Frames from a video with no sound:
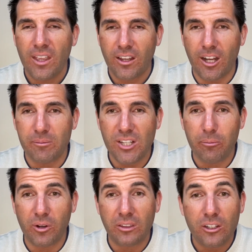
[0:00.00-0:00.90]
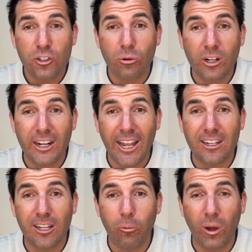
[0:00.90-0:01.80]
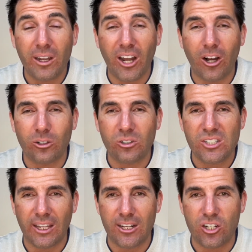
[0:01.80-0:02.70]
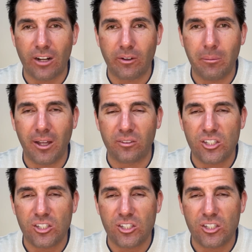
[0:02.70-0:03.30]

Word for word: comes up with $291 each and every month.